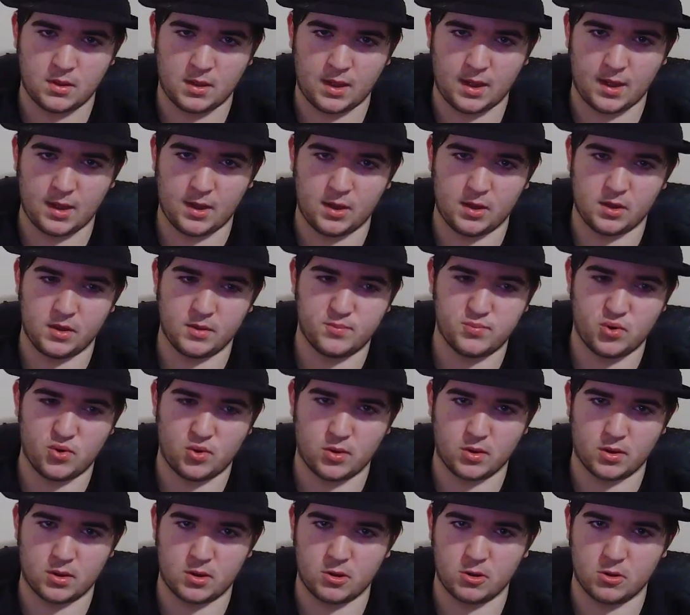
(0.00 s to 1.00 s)
Hell, the
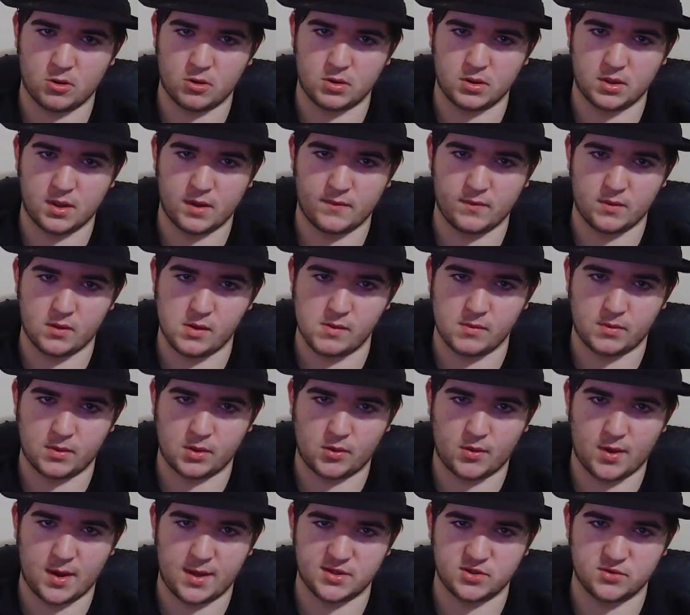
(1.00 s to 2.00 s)
poor girl never even
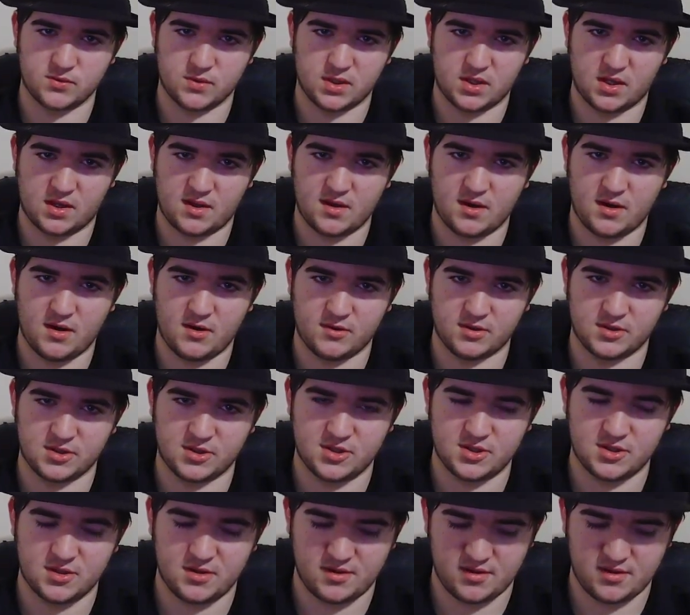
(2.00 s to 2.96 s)
graduated college.